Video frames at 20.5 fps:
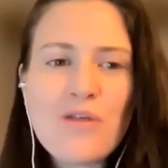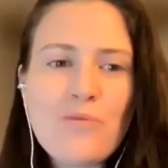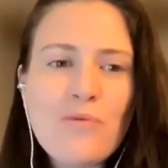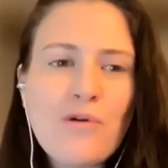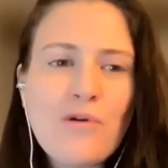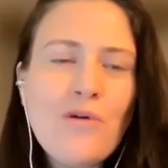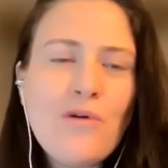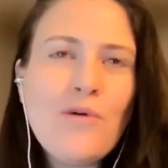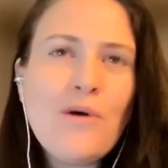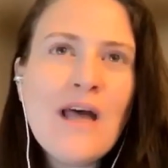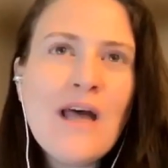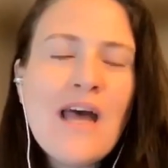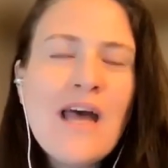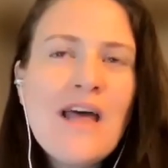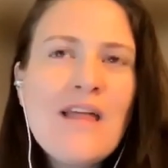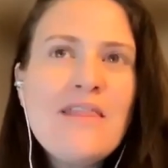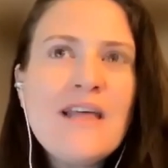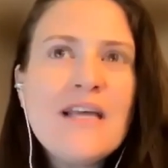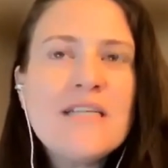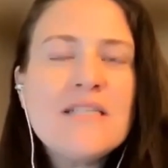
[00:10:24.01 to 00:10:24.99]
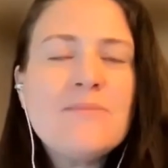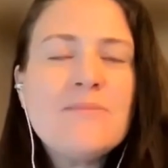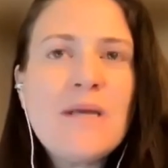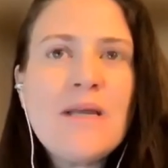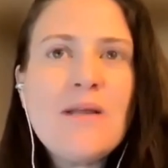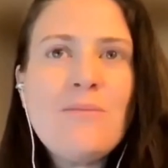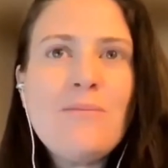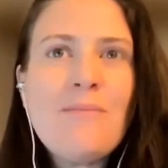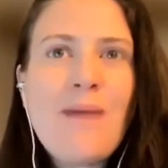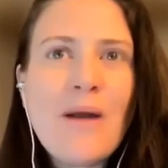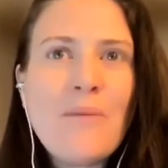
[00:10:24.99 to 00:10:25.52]
through things
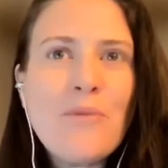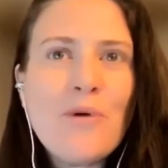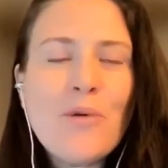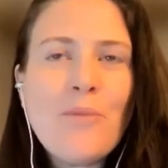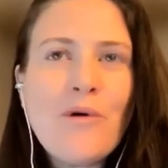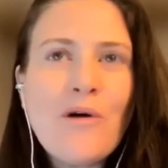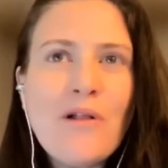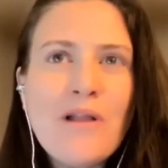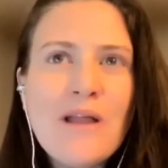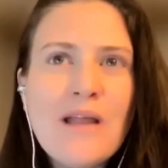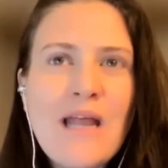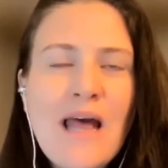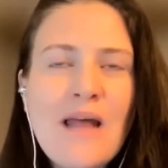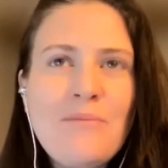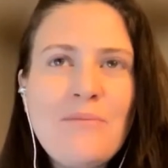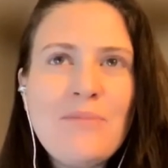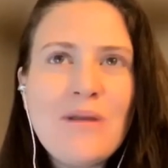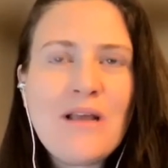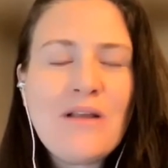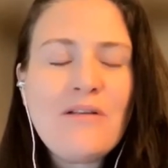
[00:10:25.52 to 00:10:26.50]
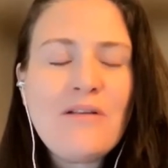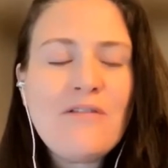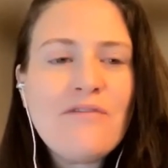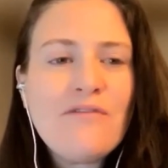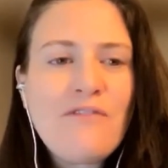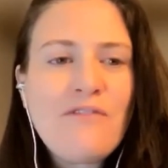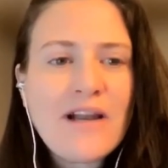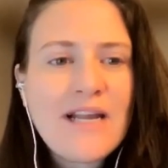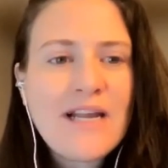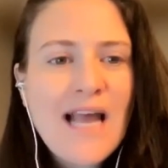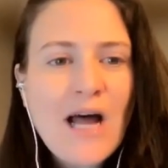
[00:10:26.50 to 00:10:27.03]
being memorable and being
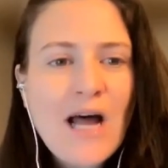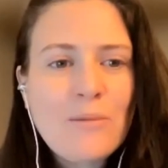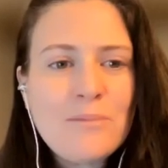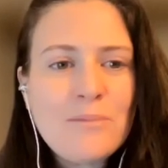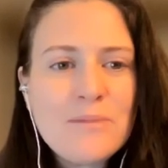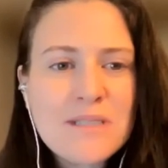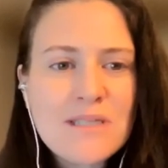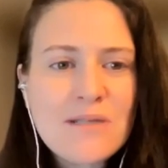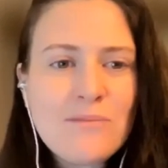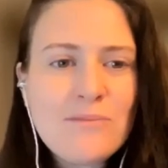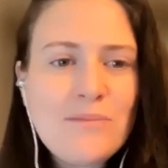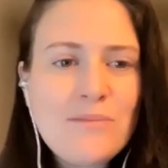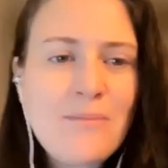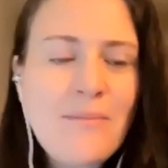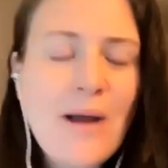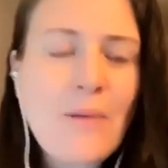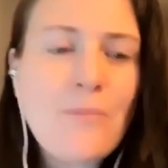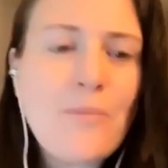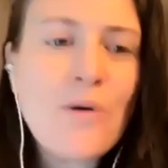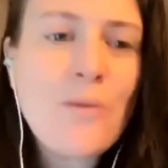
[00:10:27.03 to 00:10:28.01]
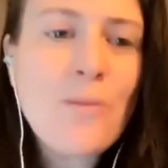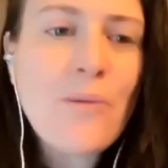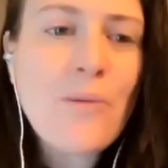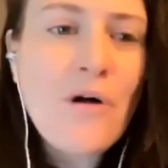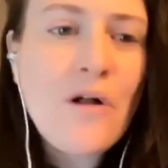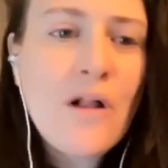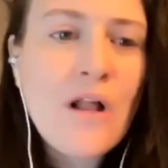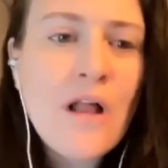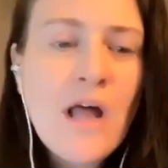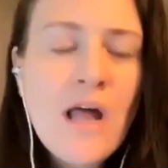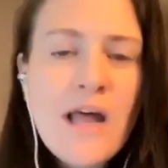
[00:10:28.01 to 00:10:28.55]
funny helps them be
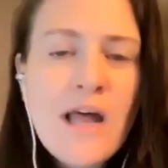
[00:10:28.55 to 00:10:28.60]
memorable.